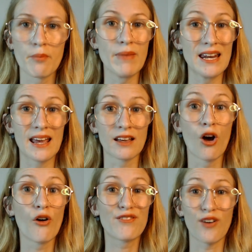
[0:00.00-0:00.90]

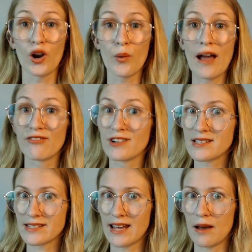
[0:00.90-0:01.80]
Meaning, follow every
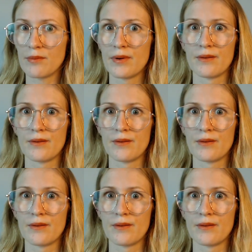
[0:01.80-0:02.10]
step.